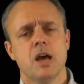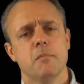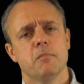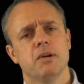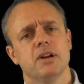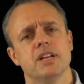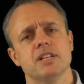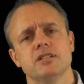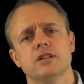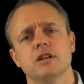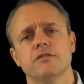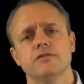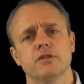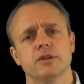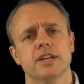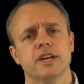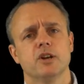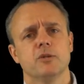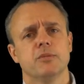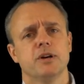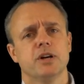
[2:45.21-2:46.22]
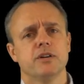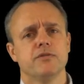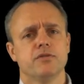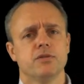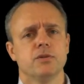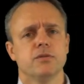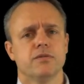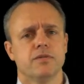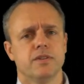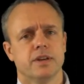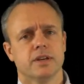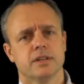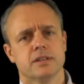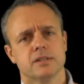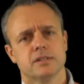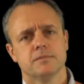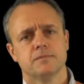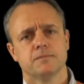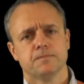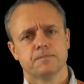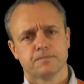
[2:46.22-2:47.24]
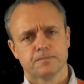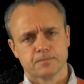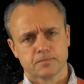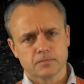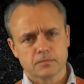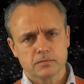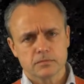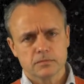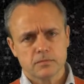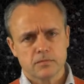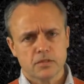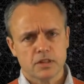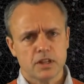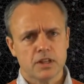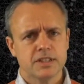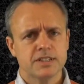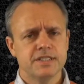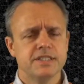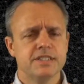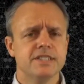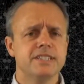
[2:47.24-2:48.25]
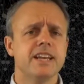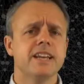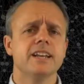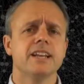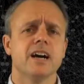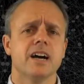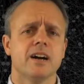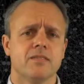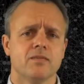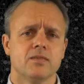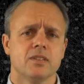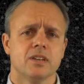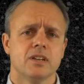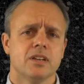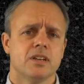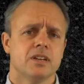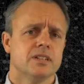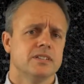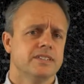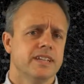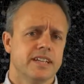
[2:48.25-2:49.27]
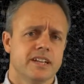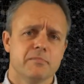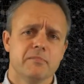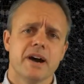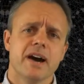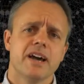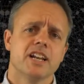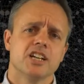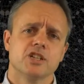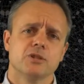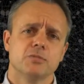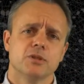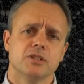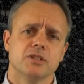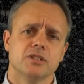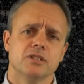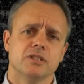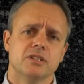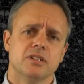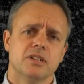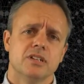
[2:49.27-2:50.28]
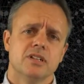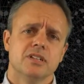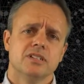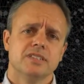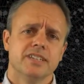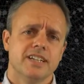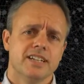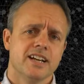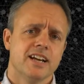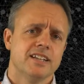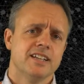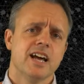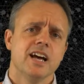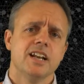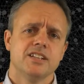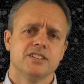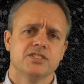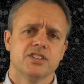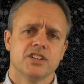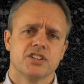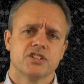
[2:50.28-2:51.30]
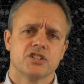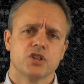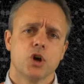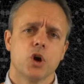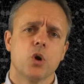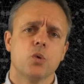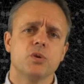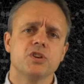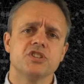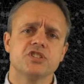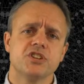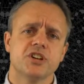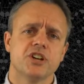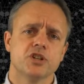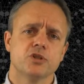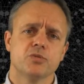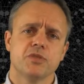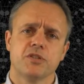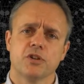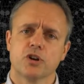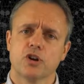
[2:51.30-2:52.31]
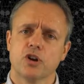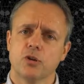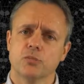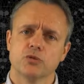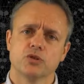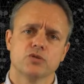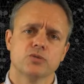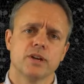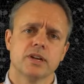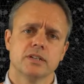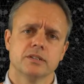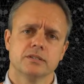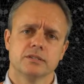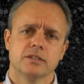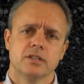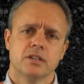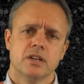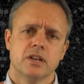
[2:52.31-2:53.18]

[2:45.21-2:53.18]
But let's not forget about a few things. Data, data management, data analytics always starts with a common ground.